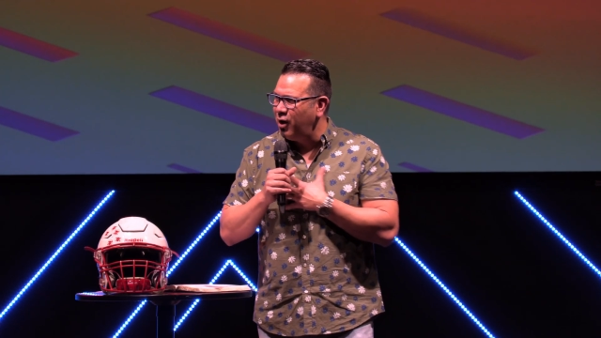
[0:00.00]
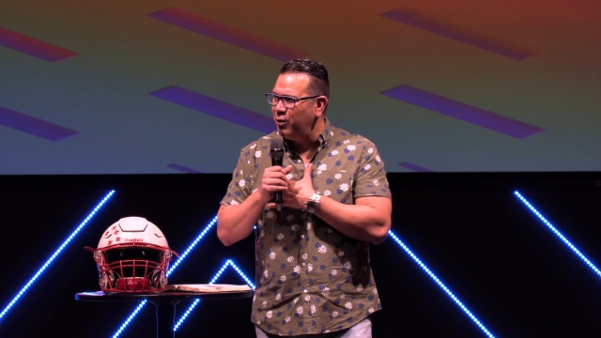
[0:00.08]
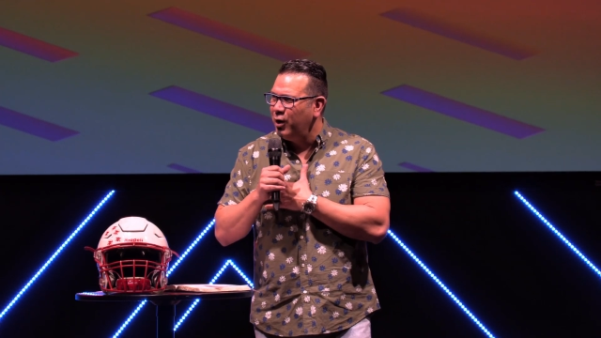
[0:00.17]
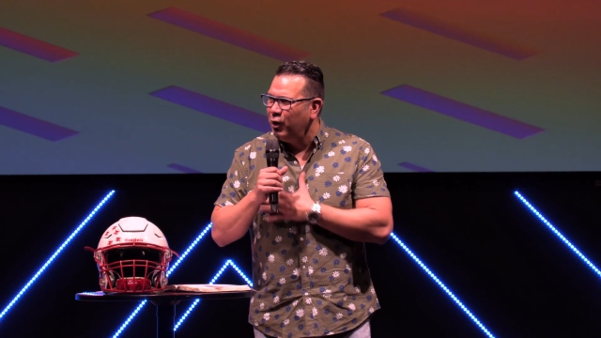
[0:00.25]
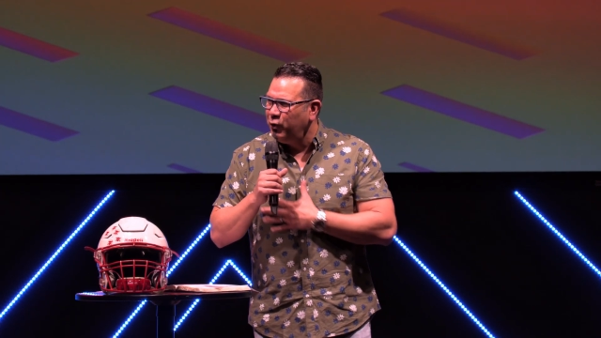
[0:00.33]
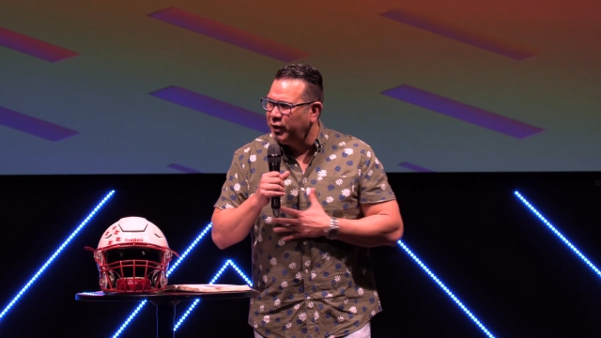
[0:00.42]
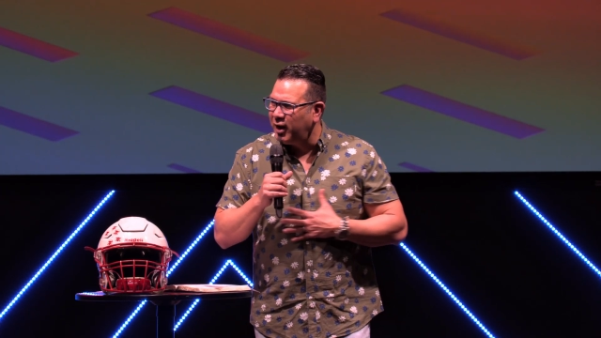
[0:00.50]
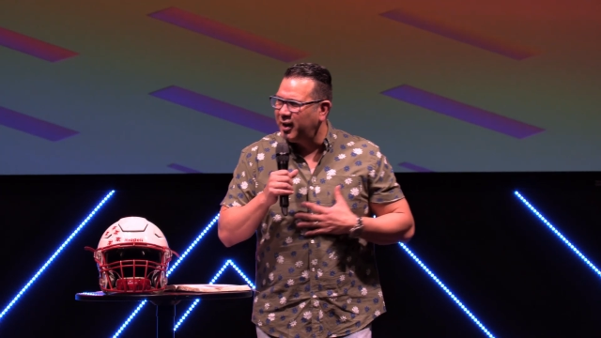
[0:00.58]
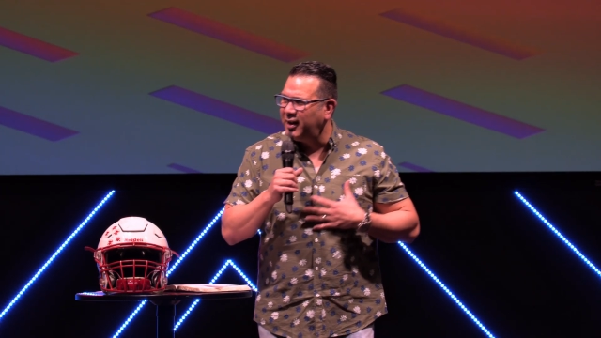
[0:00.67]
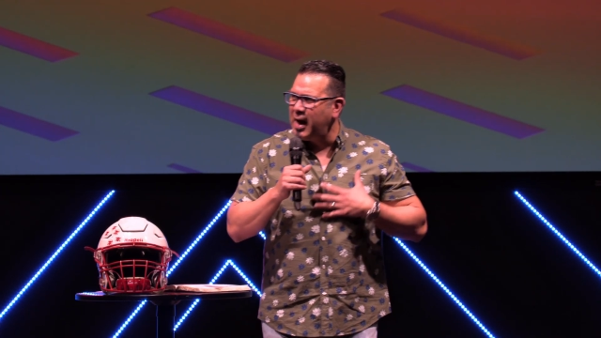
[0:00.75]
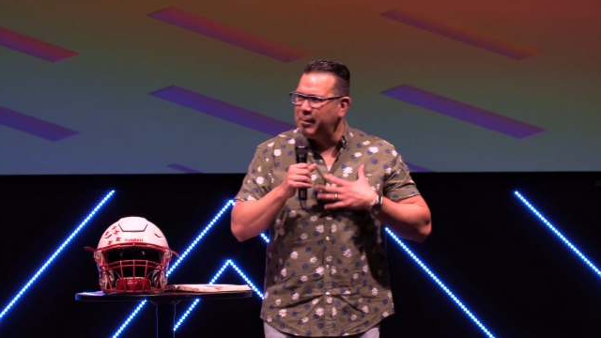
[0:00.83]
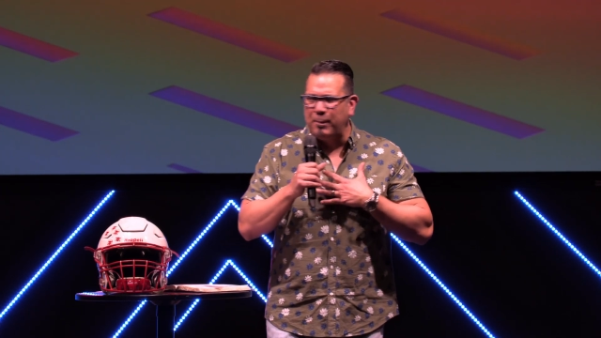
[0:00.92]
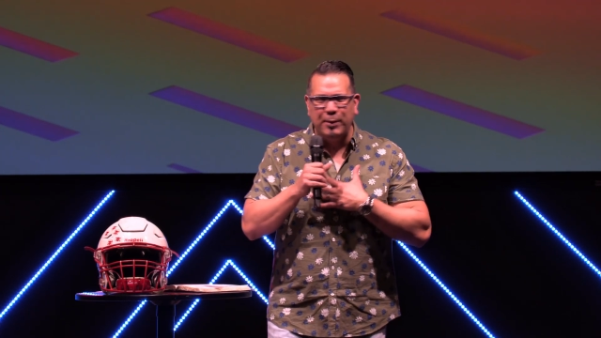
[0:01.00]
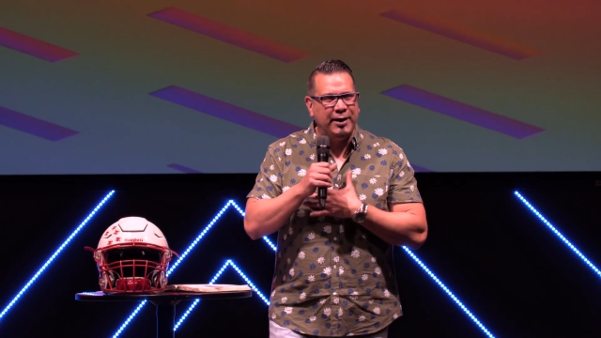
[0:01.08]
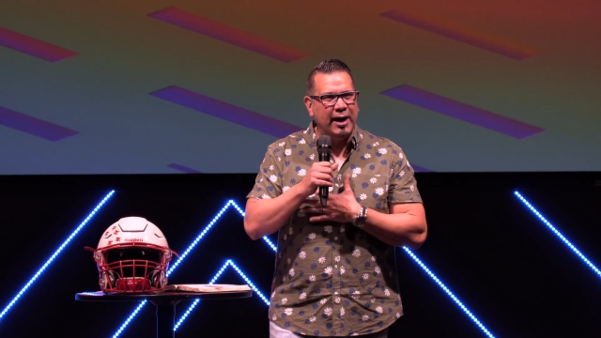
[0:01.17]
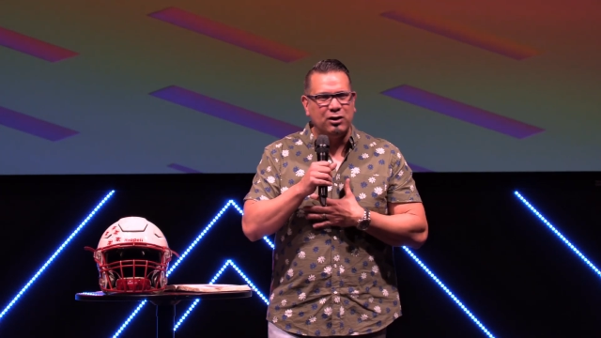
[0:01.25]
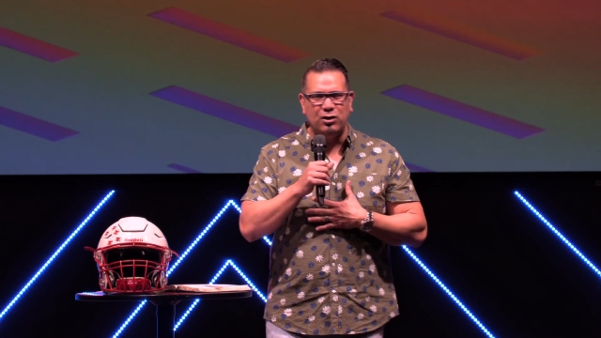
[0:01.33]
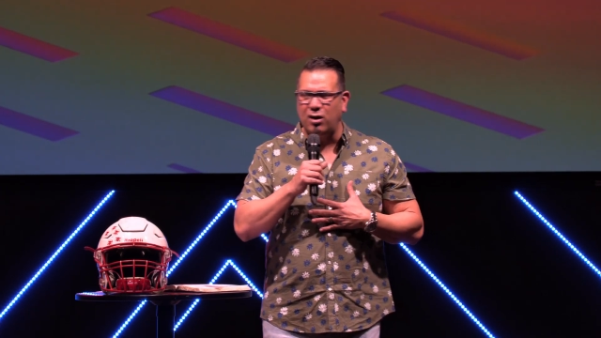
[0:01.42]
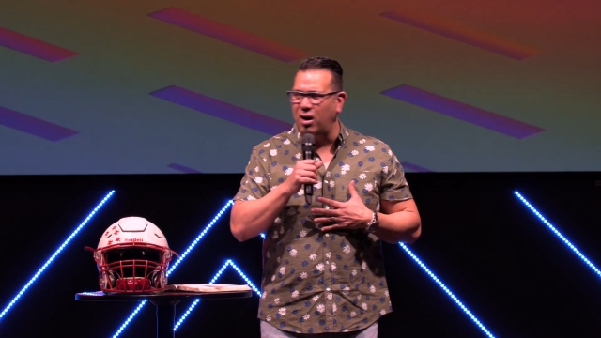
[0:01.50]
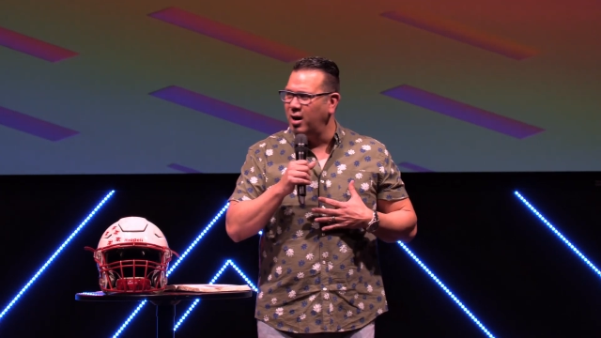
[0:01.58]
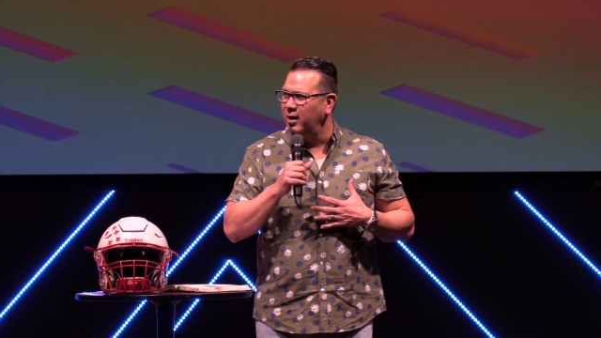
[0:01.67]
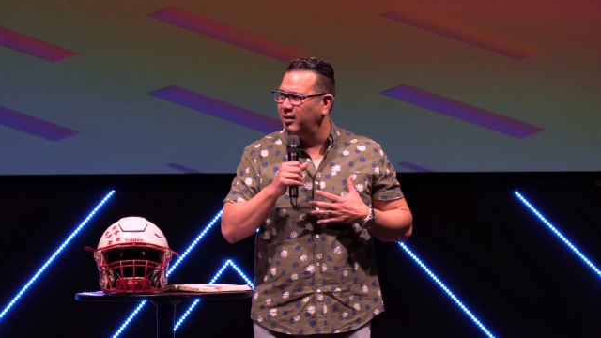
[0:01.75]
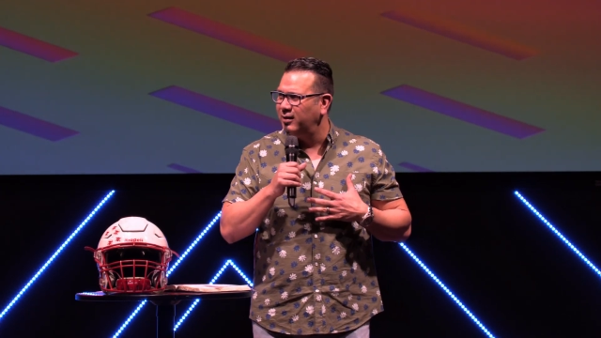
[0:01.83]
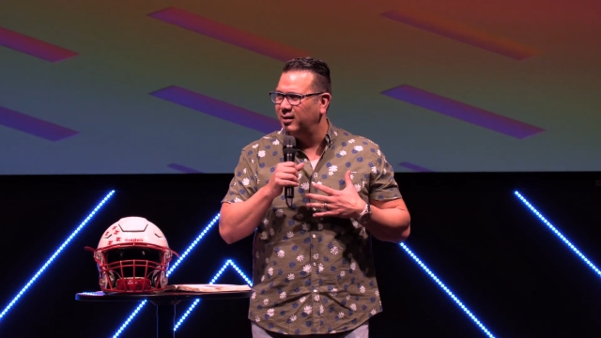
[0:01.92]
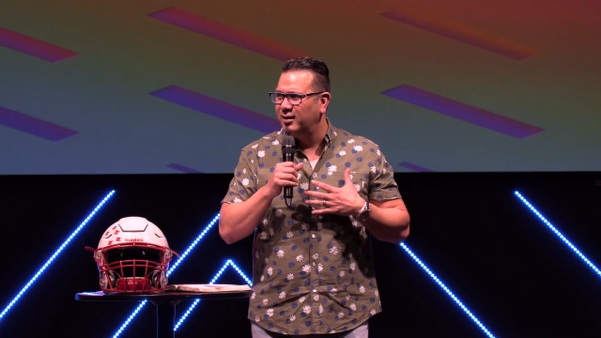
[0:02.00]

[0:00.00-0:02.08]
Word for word: No, you got to get up and protect your heart.